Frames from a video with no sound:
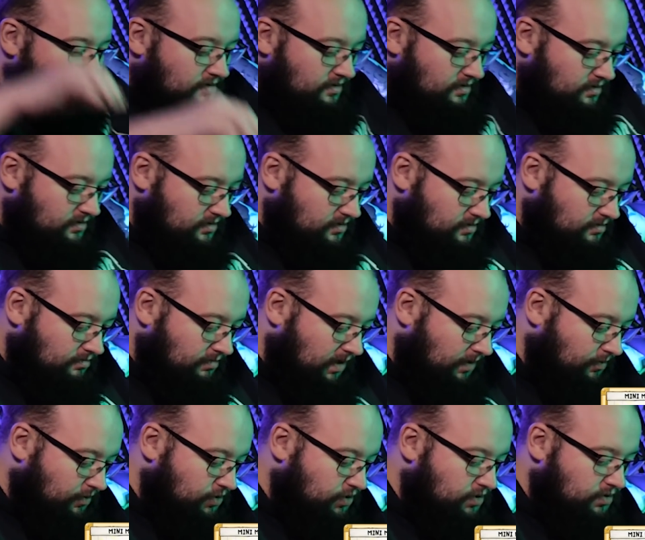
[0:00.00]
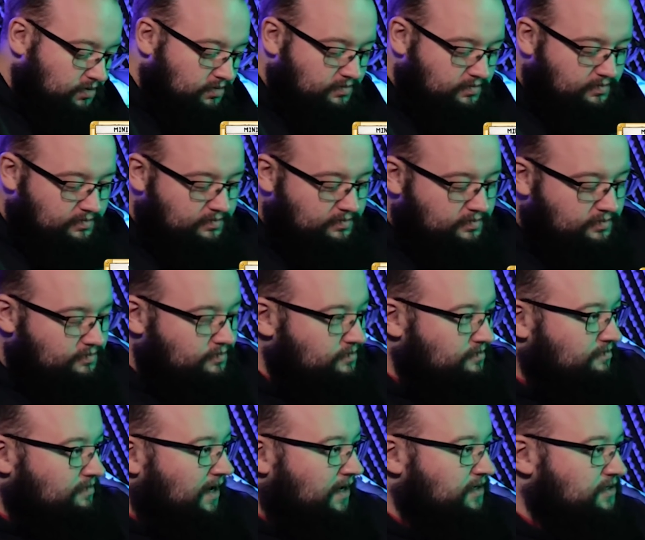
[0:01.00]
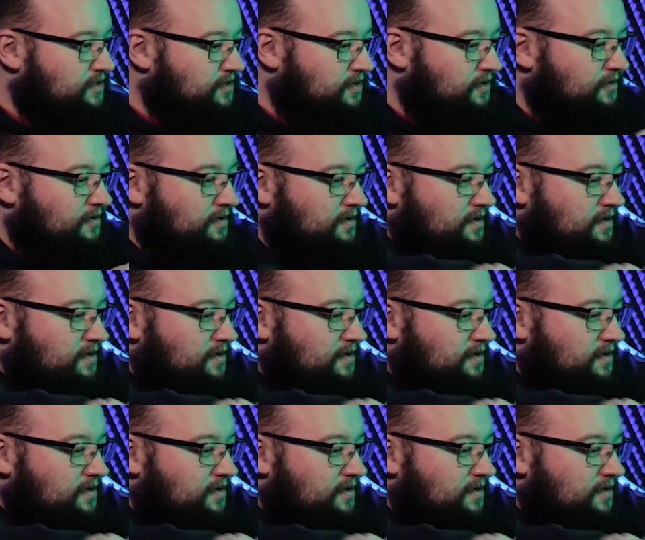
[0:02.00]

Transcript: Yeah, much. Minus two.